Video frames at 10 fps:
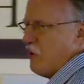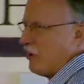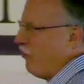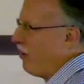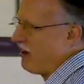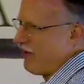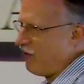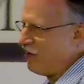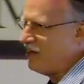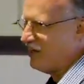
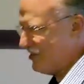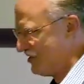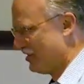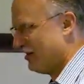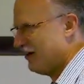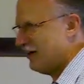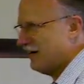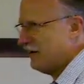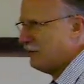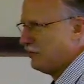whatever it is.
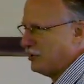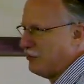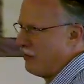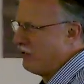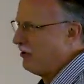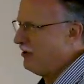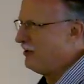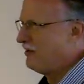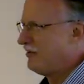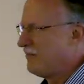Because remember,
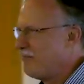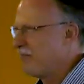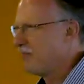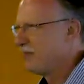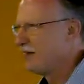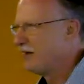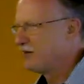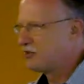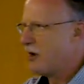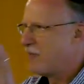
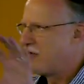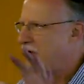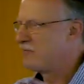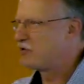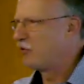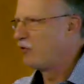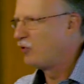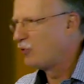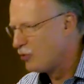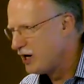sometimes
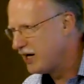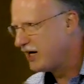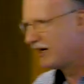we,